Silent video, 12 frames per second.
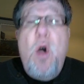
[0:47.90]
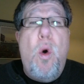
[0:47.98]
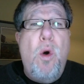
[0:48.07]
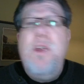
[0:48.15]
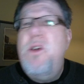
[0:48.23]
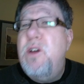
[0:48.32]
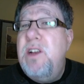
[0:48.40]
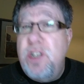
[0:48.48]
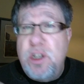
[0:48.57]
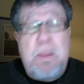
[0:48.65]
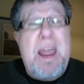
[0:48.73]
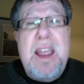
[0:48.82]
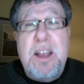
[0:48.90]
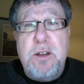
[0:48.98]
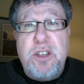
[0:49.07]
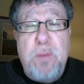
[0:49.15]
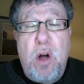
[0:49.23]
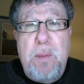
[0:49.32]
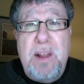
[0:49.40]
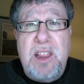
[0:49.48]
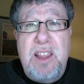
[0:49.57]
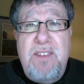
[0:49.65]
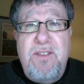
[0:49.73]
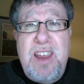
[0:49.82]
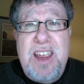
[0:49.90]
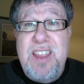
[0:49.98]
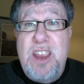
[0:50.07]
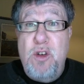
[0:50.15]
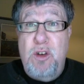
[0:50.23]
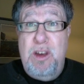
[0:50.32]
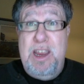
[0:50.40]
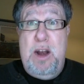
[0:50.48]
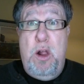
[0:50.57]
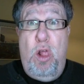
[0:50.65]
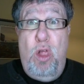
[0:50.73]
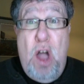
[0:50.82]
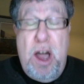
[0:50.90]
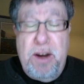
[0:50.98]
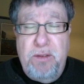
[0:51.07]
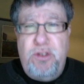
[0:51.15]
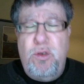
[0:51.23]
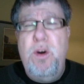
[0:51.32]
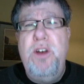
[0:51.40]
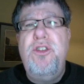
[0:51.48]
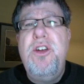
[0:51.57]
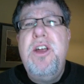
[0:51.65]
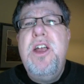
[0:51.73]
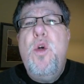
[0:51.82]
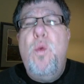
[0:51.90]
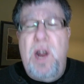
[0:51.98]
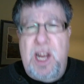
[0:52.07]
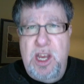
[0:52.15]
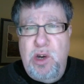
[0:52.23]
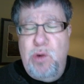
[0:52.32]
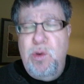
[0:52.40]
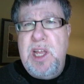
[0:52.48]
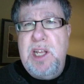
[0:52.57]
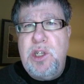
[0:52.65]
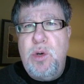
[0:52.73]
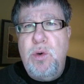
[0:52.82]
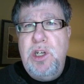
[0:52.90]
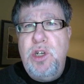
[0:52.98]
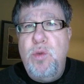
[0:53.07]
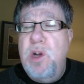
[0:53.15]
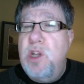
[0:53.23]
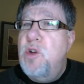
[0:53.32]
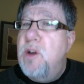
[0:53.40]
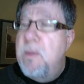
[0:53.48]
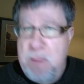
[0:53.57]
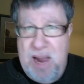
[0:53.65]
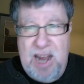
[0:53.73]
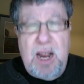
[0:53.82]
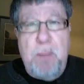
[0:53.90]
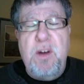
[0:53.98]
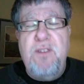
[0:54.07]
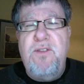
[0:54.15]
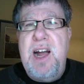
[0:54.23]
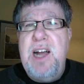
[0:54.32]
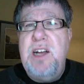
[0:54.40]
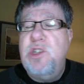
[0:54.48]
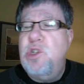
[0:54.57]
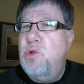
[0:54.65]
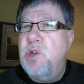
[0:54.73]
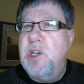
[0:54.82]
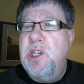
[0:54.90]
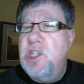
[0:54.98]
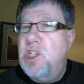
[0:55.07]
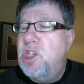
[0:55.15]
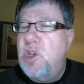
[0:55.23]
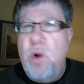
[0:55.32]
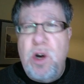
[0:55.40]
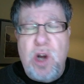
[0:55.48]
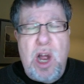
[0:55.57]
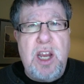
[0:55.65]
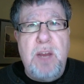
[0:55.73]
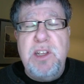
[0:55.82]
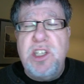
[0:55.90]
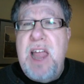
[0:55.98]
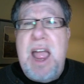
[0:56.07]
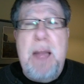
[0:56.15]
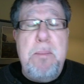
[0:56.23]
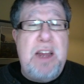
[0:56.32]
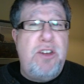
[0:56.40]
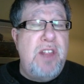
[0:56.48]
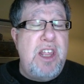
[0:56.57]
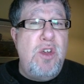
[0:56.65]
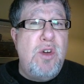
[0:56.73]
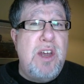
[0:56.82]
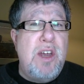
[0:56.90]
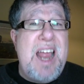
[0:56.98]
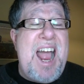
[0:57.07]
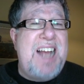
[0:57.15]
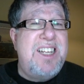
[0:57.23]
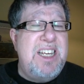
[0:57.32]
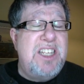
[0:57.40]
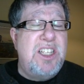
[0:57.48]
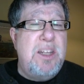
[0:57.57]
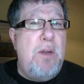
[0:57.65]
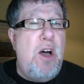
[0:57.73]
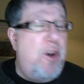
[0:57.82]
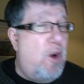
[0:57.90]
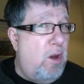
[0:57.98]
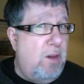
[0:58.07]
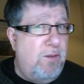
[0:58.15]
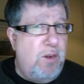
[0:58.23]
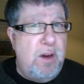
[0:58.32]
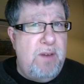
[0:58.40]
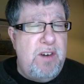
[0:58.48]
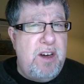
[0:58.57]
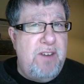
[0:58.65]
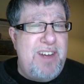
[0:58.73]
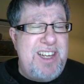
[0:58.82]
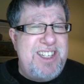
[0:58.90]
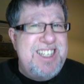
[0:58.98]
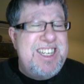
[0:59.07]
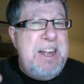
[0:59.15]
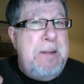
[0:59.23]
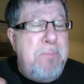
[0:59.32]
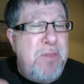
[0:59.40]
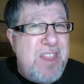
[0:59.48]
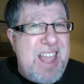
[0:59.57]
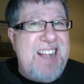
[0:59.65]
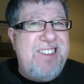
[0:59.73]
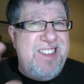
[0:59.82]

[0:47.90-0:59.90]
or you can just pay a small monthly fee and then you can get a lot of storage. What can you do with that storage? Well, you can back up your files, you can store documents and ha- make sure that you can access them on all of your different devices. That's